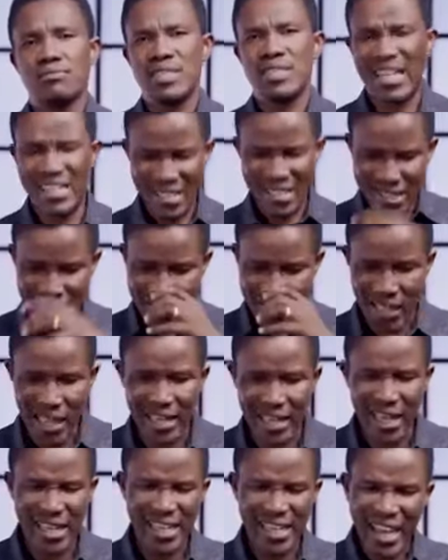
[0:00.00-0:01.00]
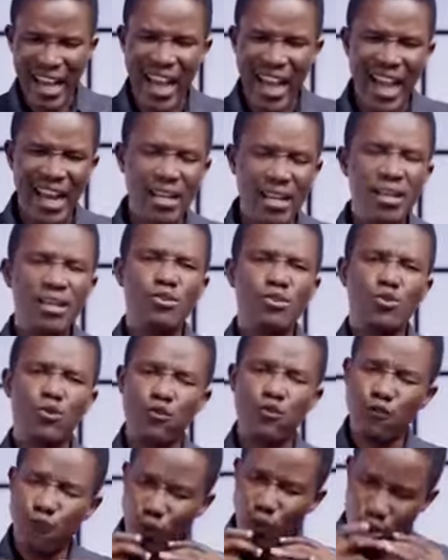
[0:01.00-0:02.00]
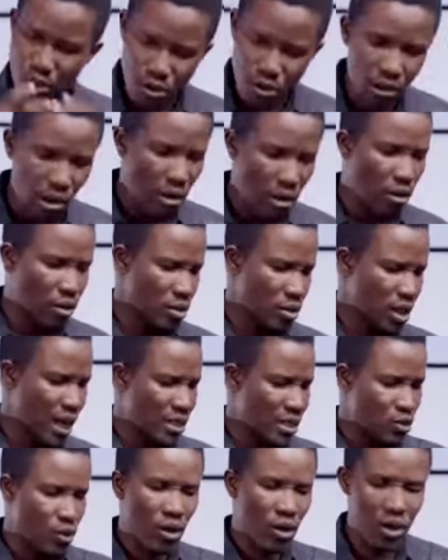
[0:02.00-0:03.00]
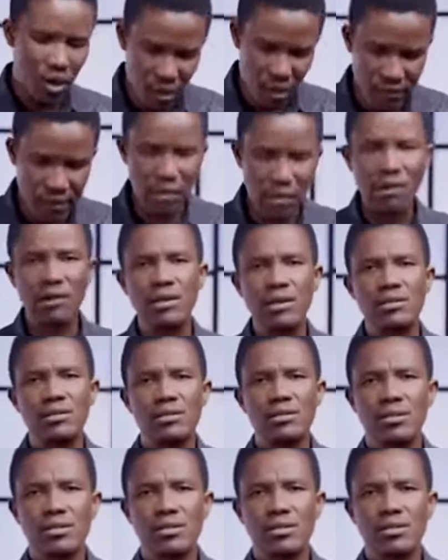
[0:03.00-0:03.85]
than the desire that he had to follow God and to love God.